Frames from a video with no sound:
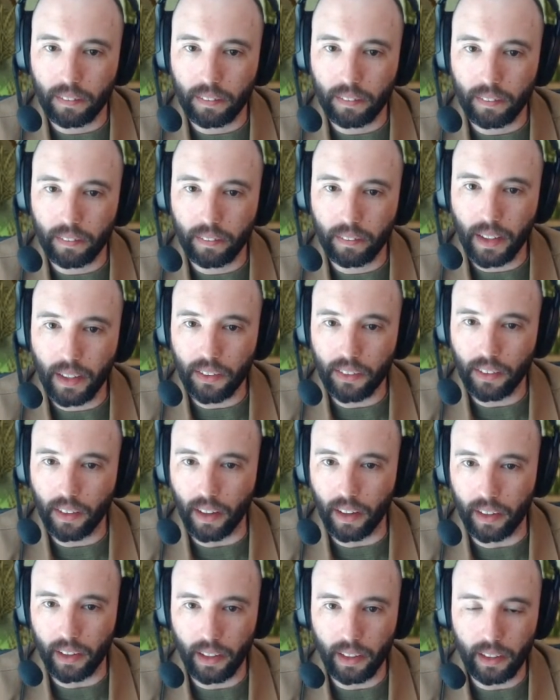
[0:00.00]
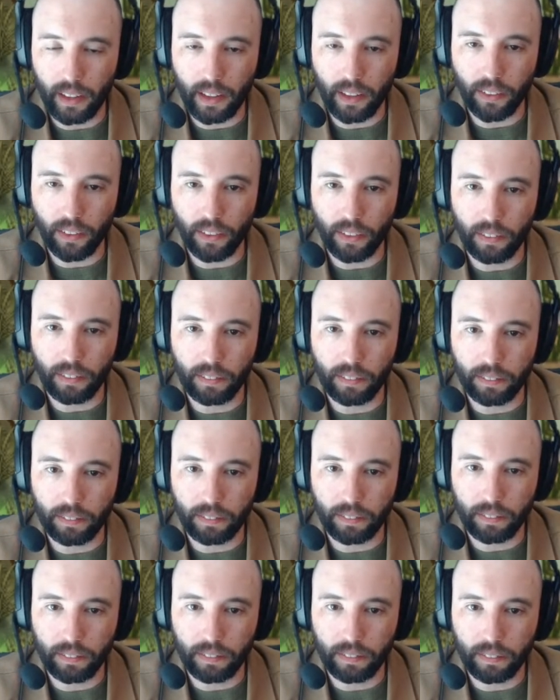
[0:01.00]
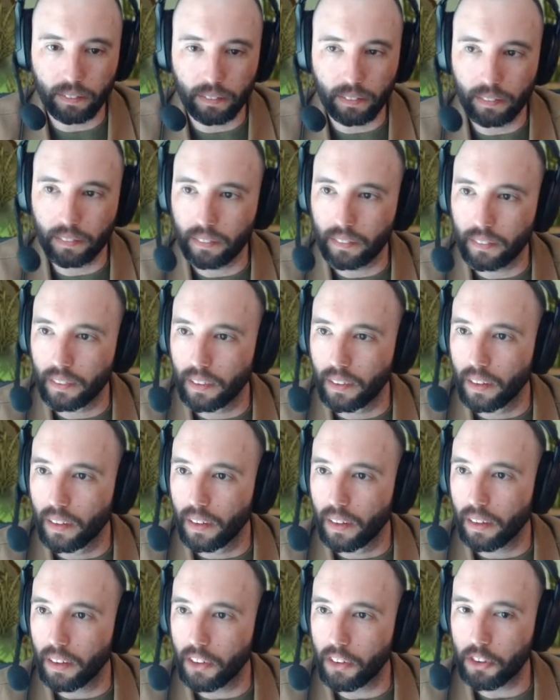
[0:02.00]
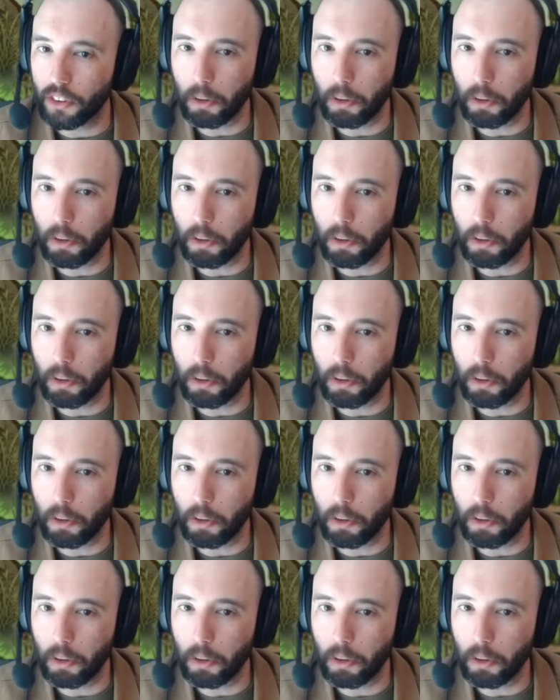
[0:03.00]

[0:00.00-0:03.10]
That's not it either. Let's